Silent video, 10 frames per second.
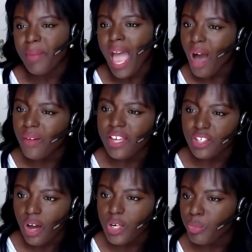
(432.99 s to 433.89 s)
how
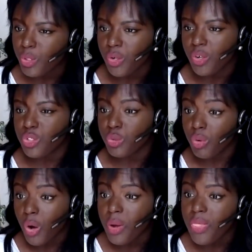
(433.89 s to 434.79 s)
entrepreneurs
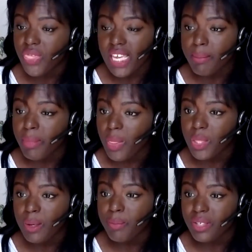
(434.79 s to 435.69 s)
grow and think about
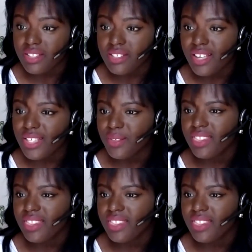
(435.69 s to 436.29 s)
their business.